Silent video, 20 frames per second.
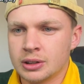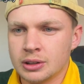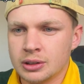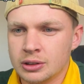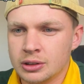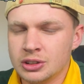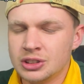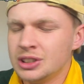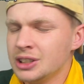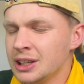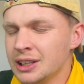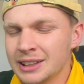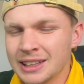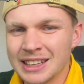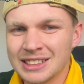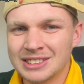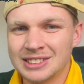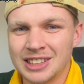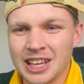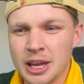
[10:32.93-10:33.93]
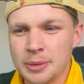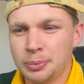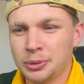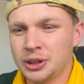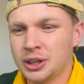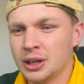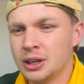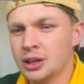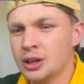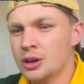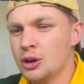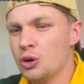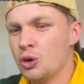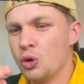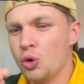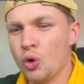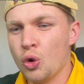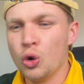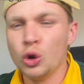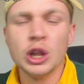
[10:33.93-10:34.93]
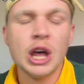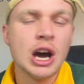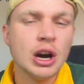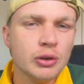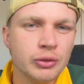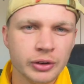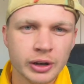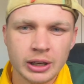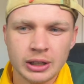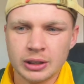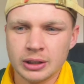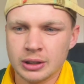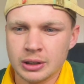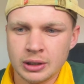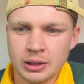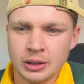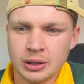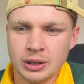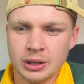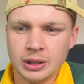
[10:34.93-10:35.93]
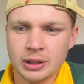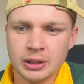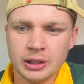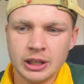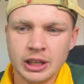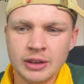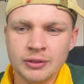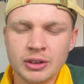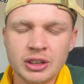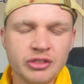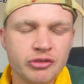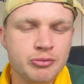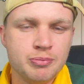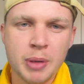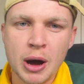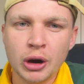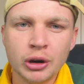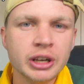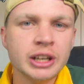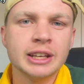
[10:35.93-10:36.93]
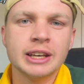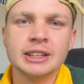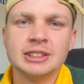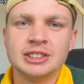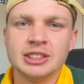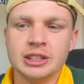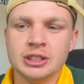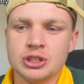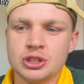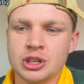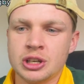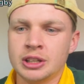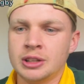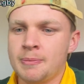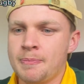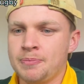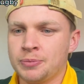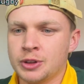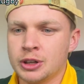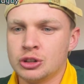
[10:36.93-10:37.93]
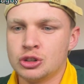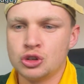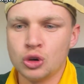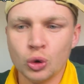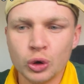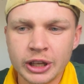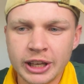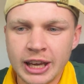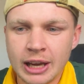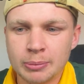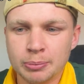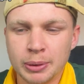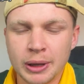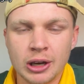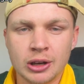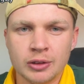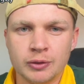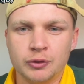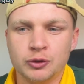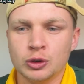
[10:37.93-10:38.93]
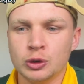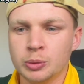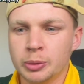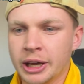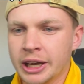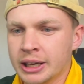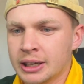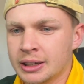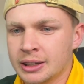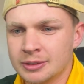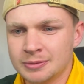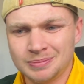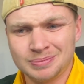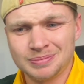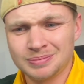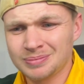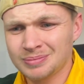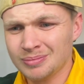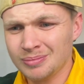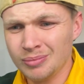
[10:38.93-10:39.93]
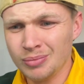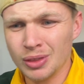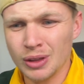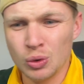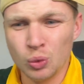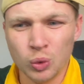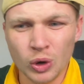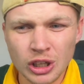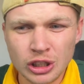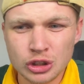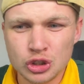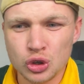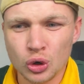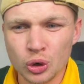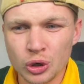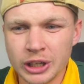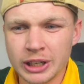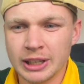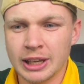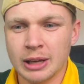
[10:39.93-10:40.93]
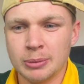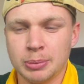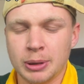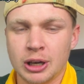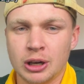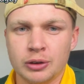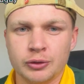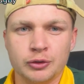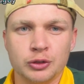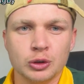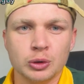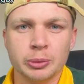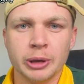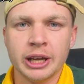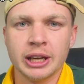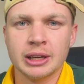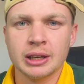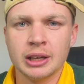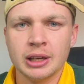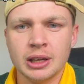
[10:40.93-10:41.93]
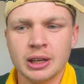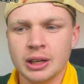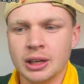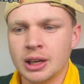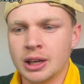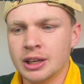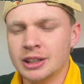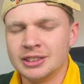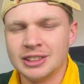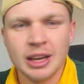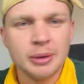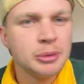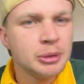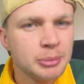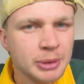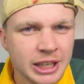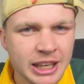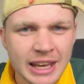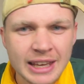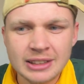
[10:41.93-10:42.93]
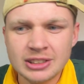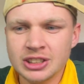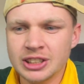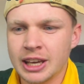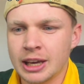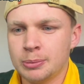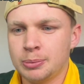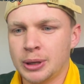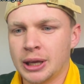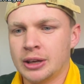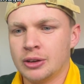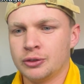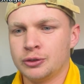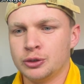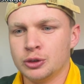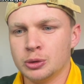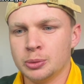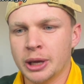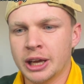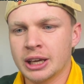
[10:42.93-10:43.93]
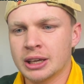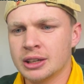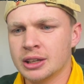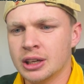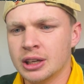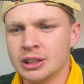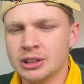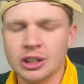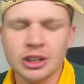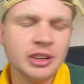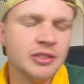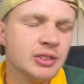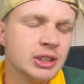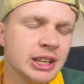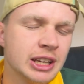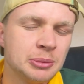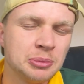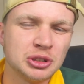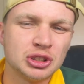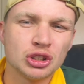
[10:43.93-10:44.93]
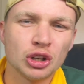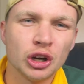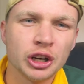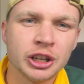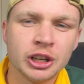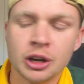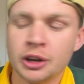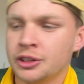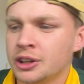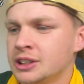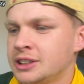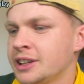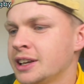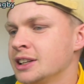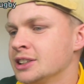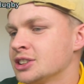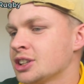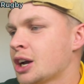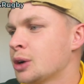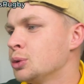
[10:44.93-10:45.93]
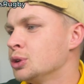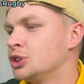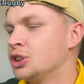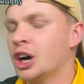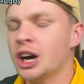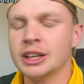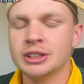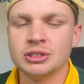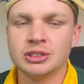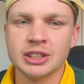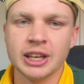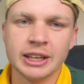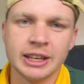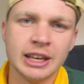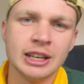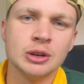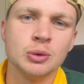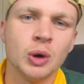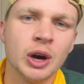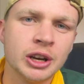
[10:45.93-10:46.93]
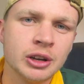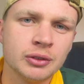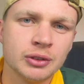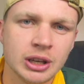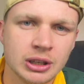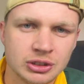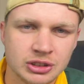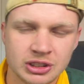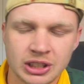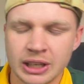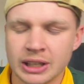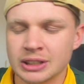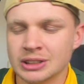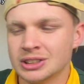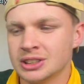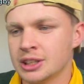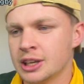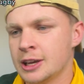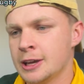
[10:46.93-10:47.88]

New Zealand has depth all over. Even if Bowden gets injured, Jordy can play on fullback. Will Jordan can play on fullback. Damien McKenzie can play on fullback. Don't even get me started on the 10s. I would die to take any one of those 10s.